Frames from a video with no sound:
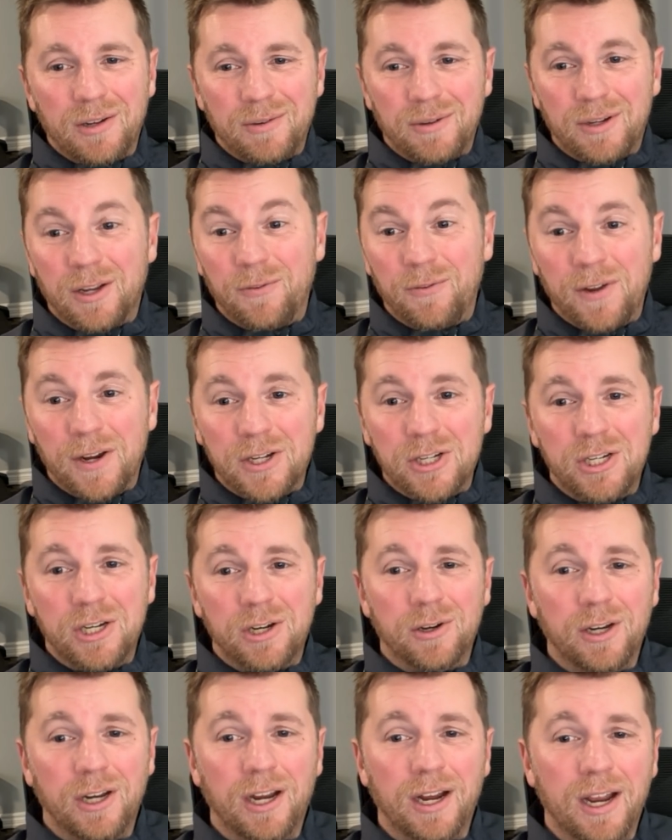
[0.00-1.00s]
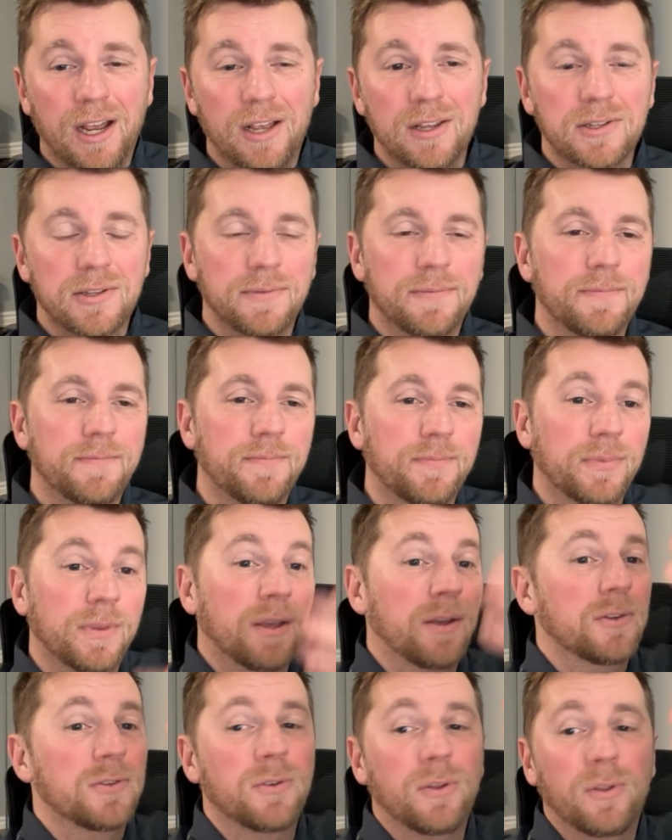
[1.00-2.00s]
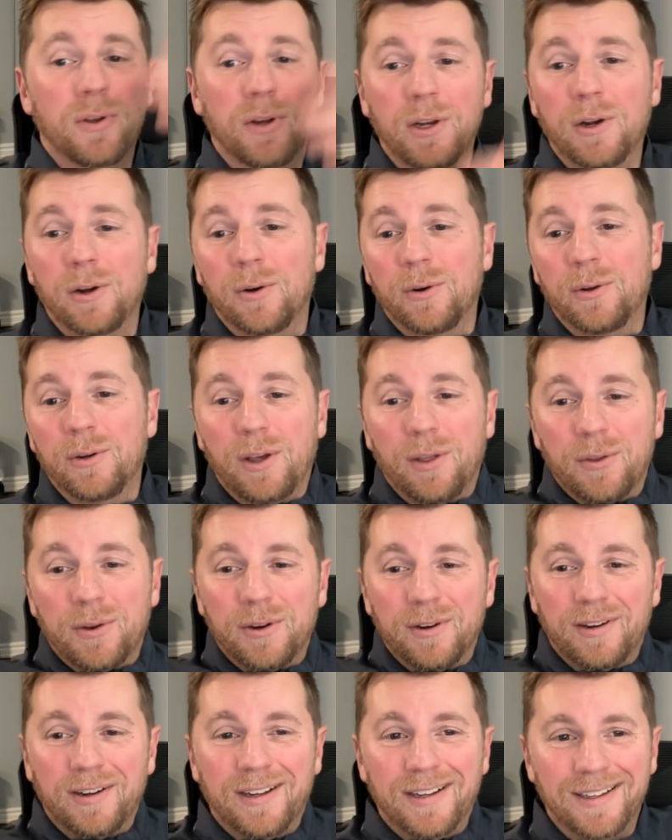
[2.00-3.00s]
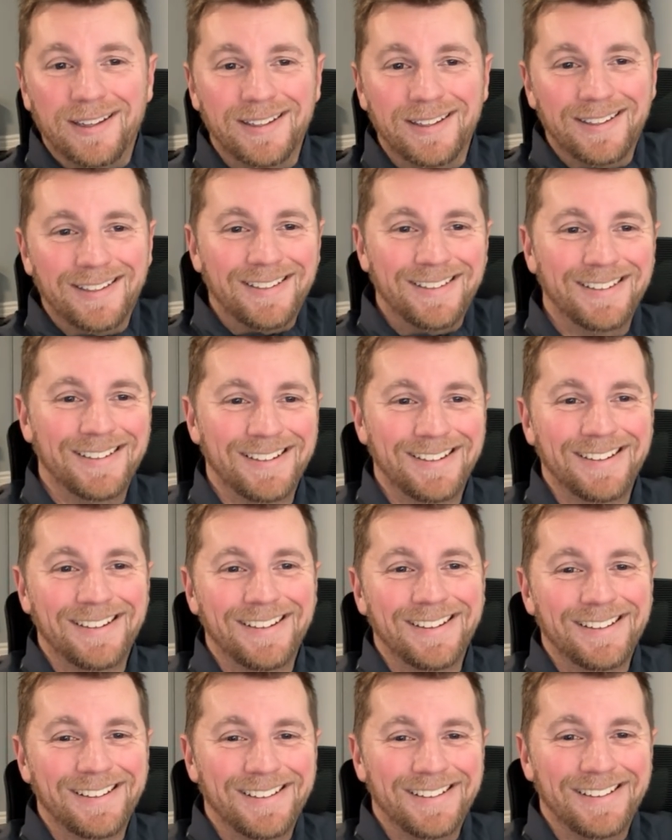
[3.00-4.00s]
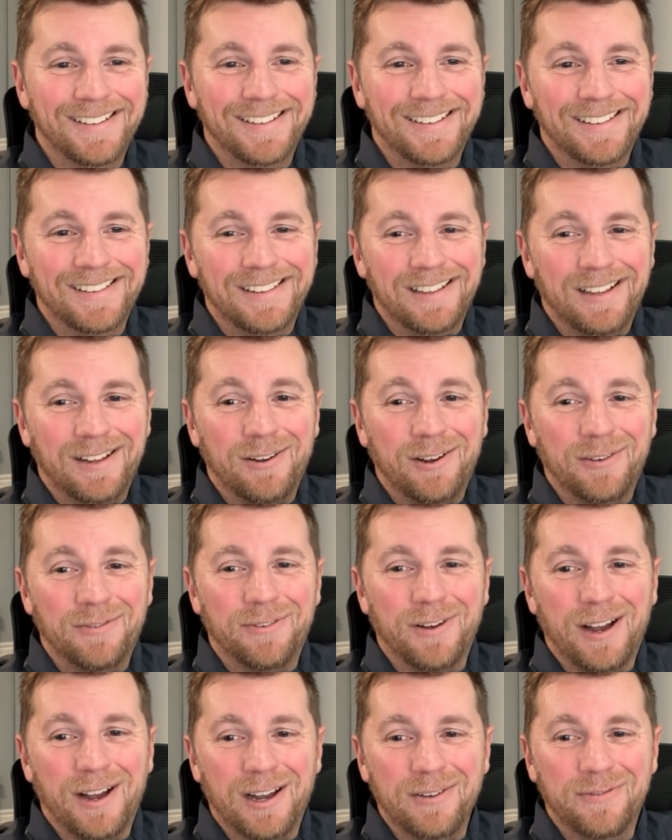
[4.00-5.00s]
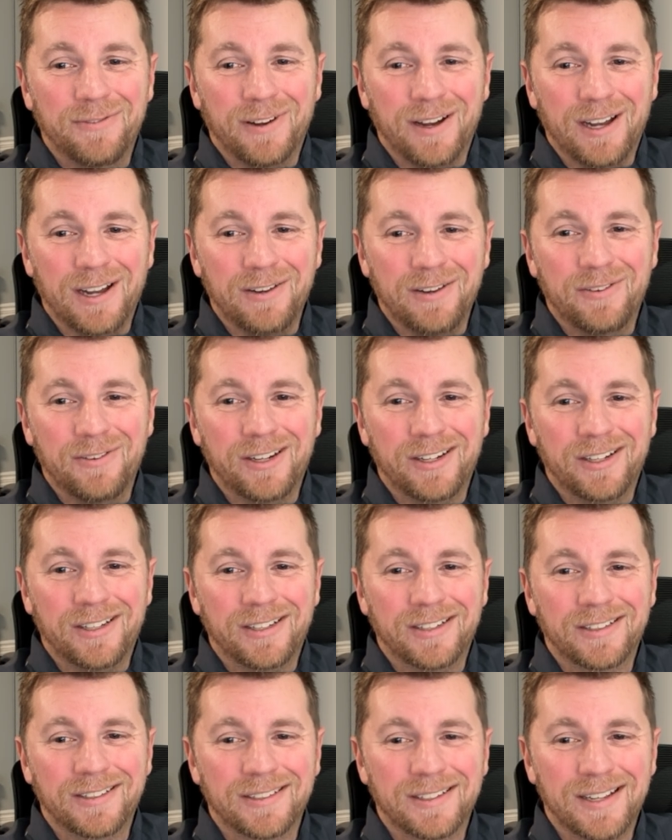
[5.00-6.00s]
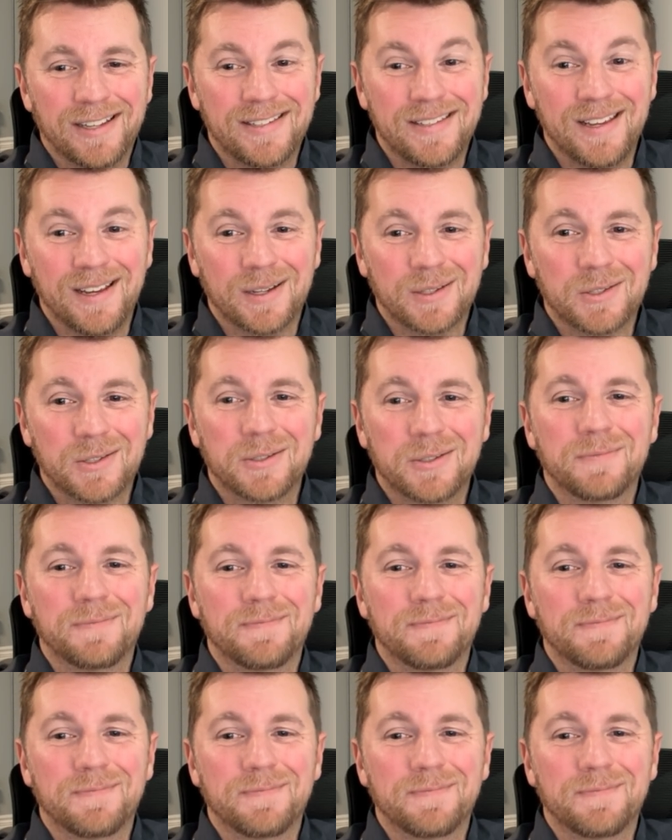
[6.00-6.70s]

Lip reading: confectionery, I guess. So there you go. Another a 5, 5, and a 6.